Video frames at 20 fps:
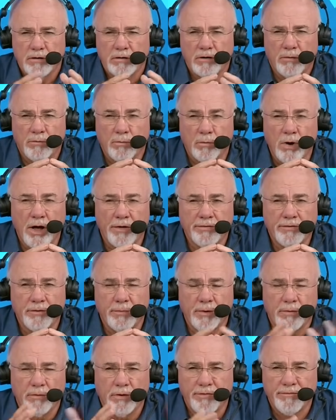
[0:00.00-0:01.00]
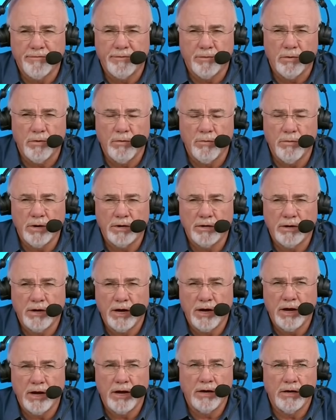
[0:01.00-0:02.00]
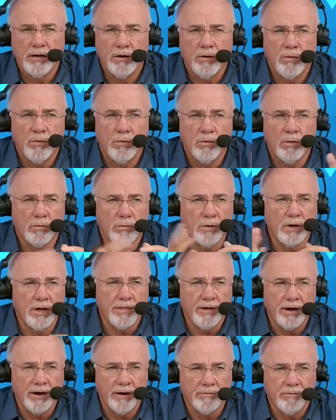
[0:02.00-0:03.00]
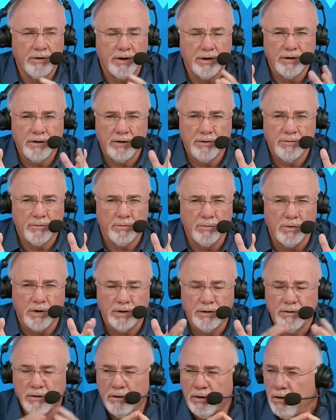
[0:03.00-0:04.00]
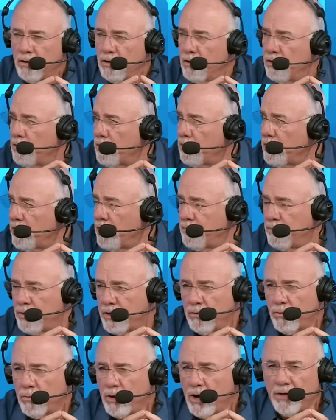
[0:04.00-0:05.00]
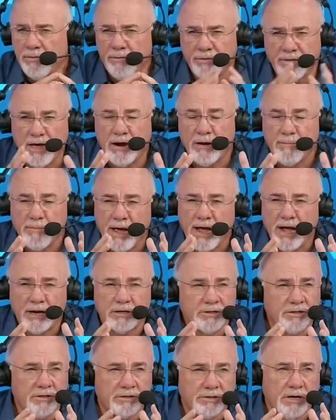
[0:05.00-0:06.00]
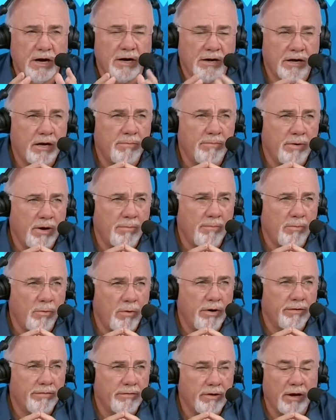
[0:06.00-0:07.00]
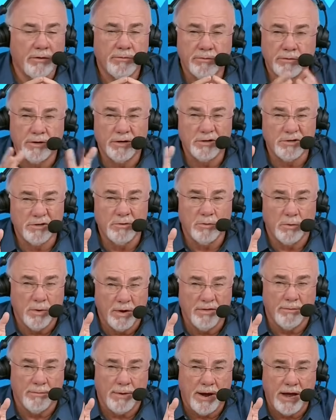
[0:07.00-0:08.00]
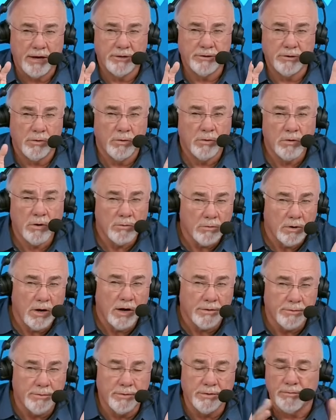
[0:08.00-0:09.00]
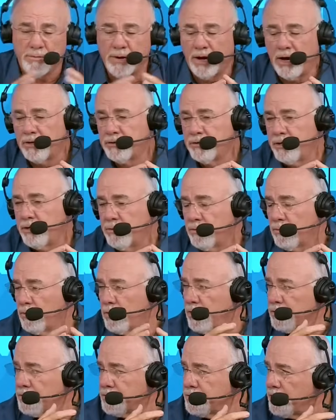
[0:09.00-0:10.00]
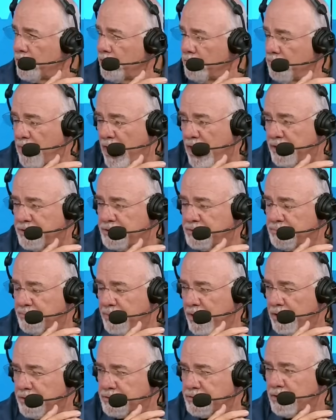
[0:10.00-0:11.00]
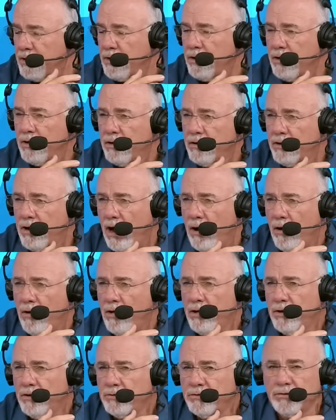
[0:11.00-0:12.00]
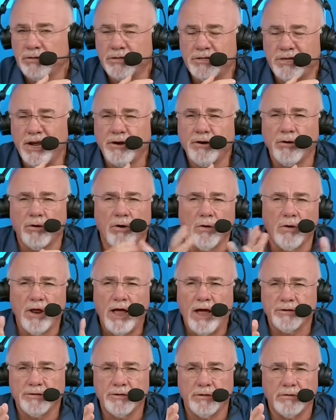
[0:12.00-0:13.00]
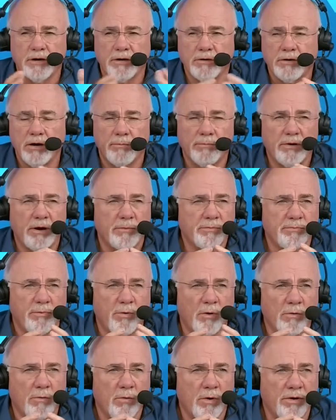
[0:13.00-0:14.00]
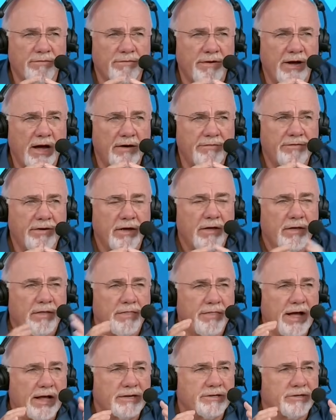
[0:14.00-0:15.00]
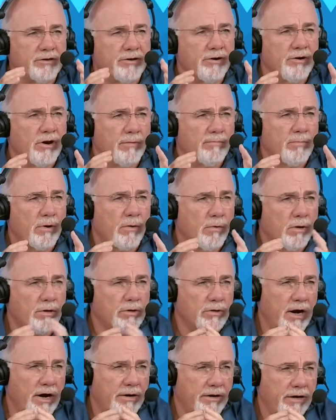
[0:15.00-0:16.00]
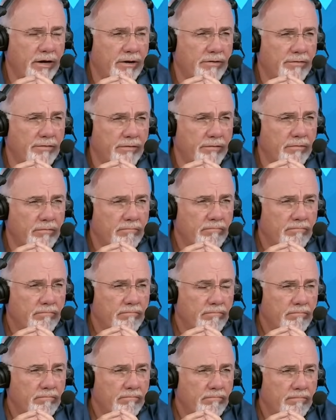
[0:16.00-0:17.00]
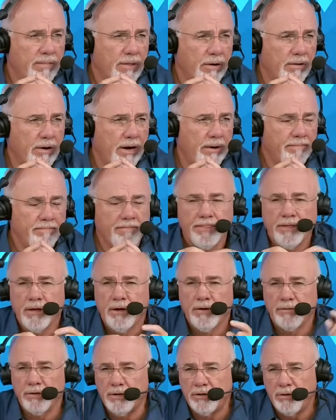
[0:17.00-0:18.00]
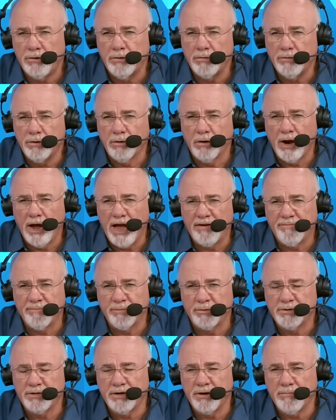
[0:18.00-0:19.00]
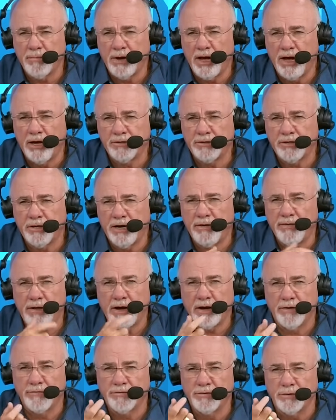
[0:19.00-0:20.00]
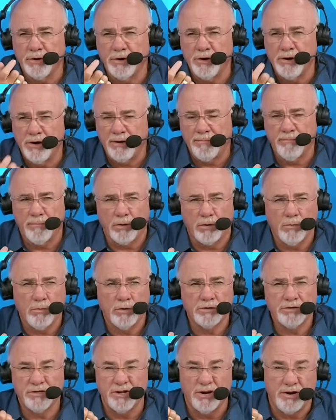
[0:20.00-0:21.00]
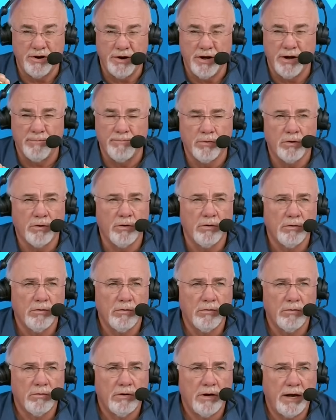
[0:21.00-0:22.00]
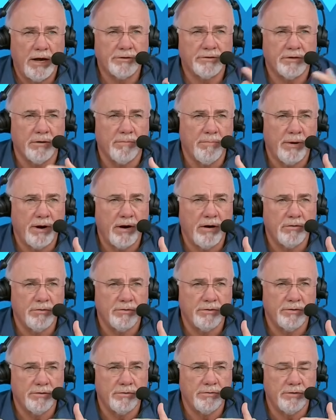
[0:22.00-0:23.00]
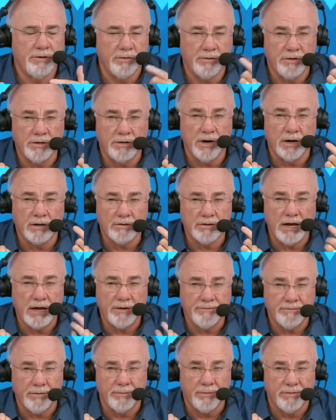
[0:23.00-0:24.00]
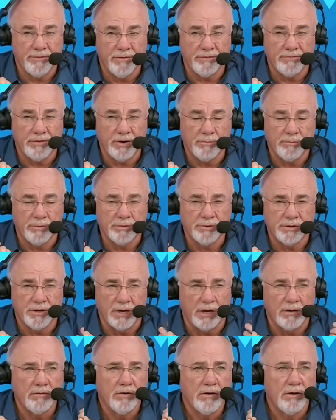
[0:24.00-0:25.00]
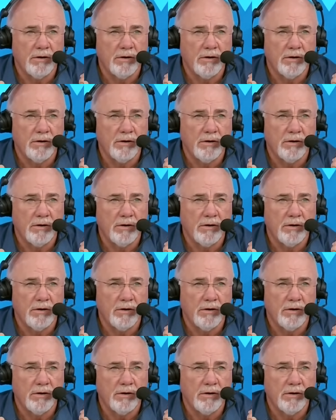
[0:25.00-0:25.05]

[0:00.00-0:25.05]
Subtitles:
And Roth can be Roth 401k or Roth IRA, either one. Okay, but a Roth without a match does not keep up with a traditional with a match or a Roth with a match, either one. So match is best. Now, so just take your whole household income times 0.15. That's the number we're trying to get to. Okay? Then you do your 0.5% match, and that gives you a number. What's the number as compared to, you deduct that from the 15%.